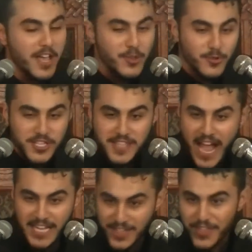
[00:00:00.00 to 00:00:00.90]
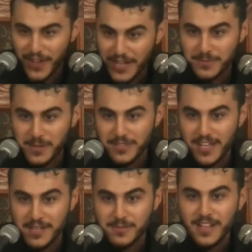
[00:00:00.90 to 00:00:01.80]
He uses the hadith of Ali ibn Abi
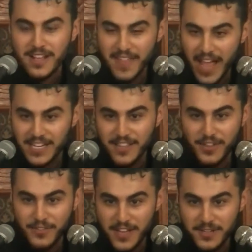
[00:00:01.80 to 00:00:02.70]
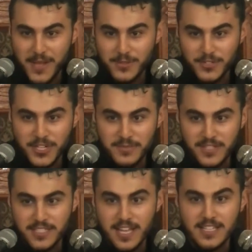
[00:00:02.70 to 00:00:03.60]
Talib, the hadith of Ahl Bayt, which comes
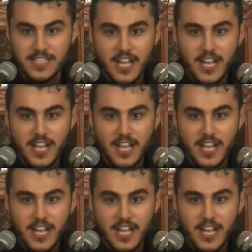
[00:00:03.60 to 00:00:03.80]
and says,